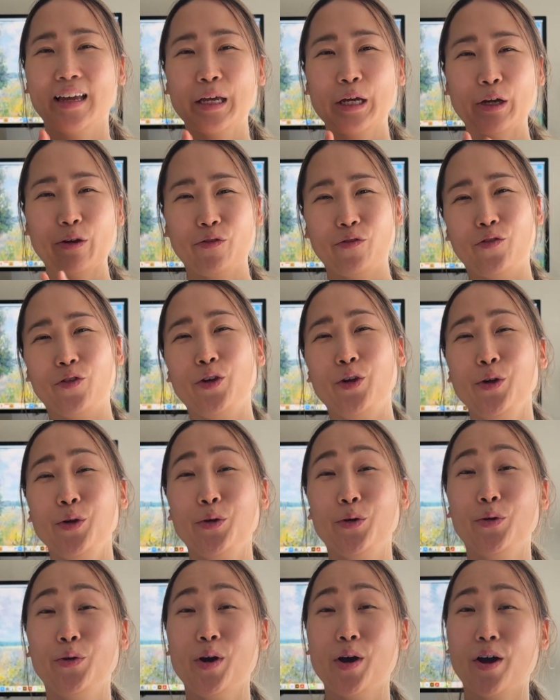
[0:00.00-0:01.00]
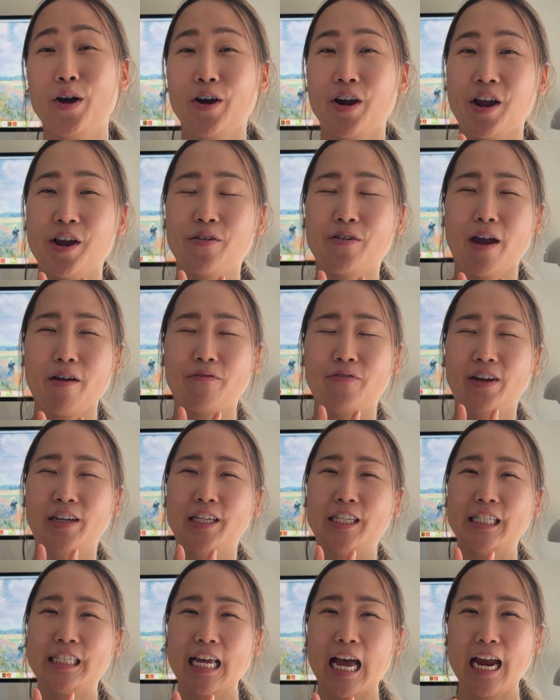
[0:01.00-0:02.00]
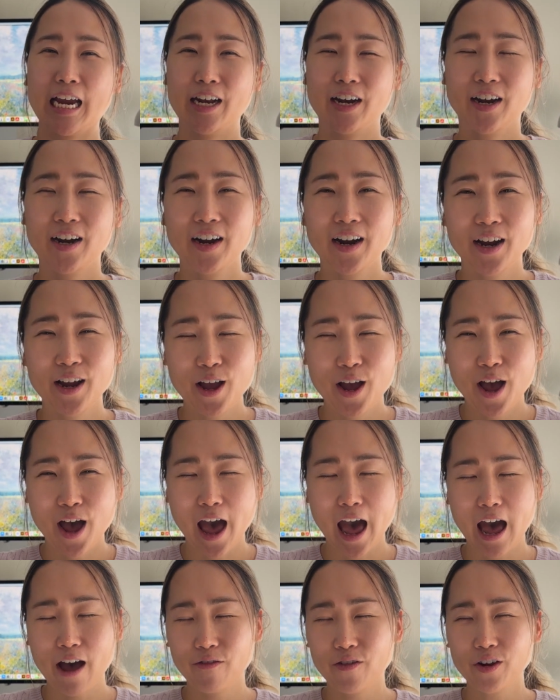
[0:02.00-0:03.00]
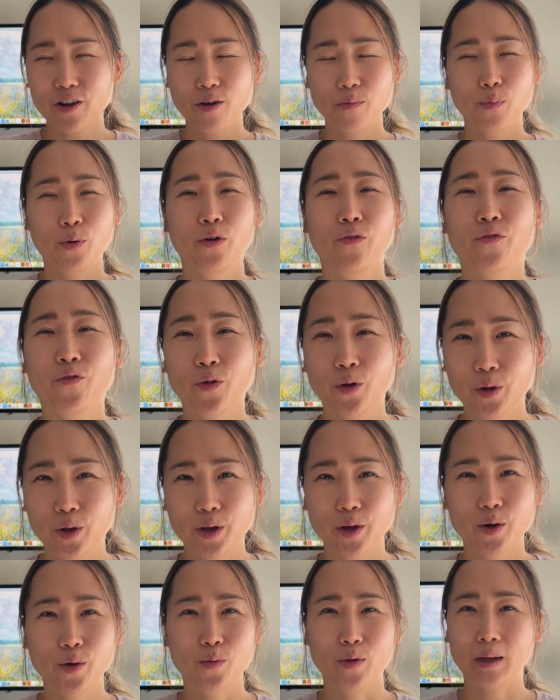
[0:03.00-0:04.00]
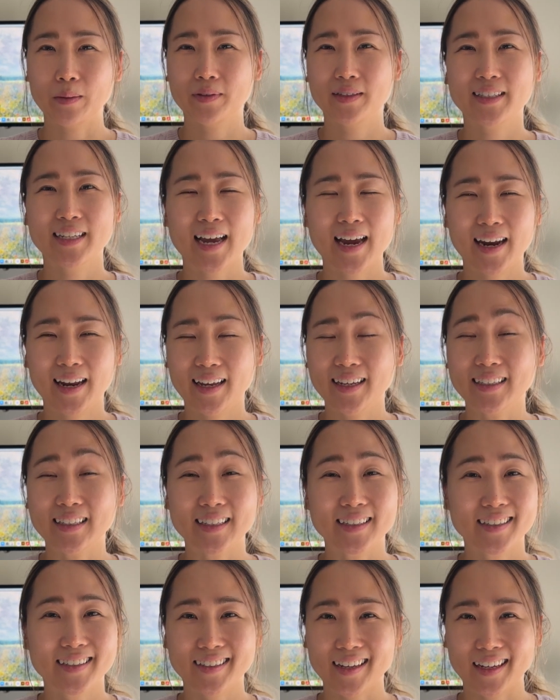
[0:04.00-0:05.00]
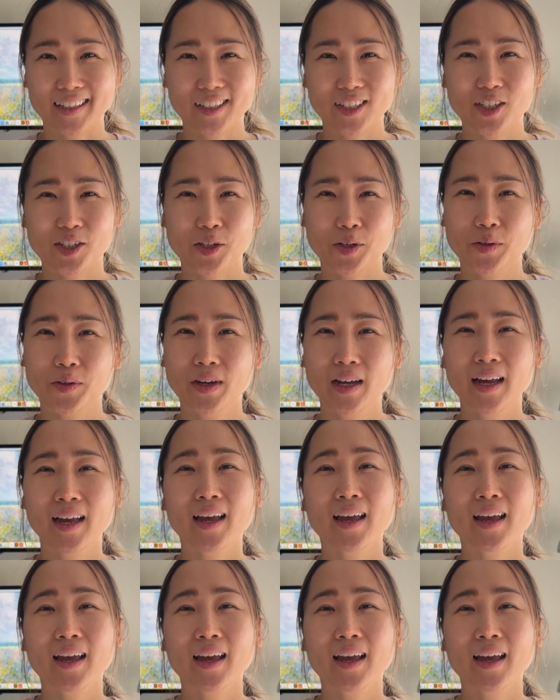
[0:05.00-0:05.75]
If you are a graphic designer, having a portfolio website is essential.